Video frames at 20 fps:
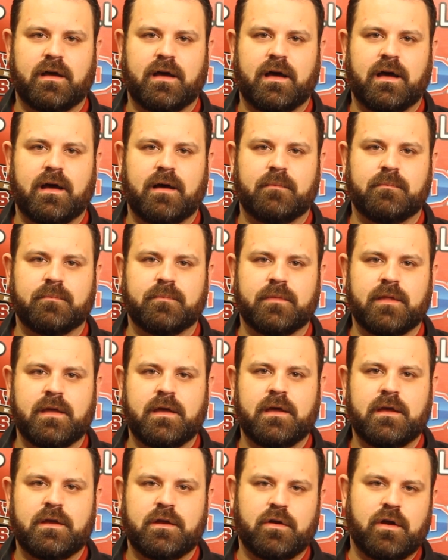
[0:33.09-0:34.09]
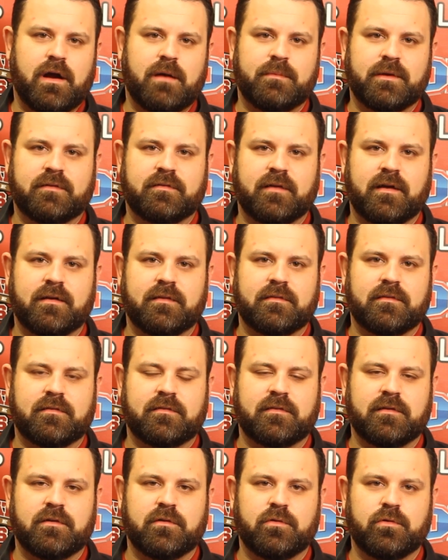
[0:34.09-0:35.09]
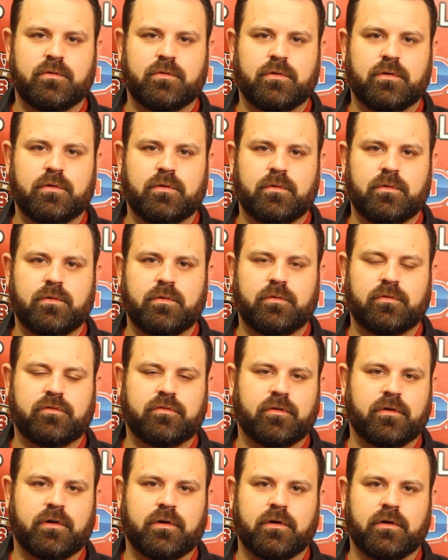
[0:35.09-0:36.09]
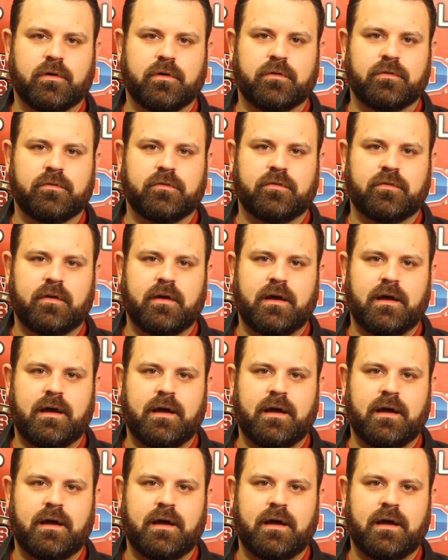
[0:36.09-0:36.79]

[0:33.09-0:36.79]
I'm excited to see who sort of earns,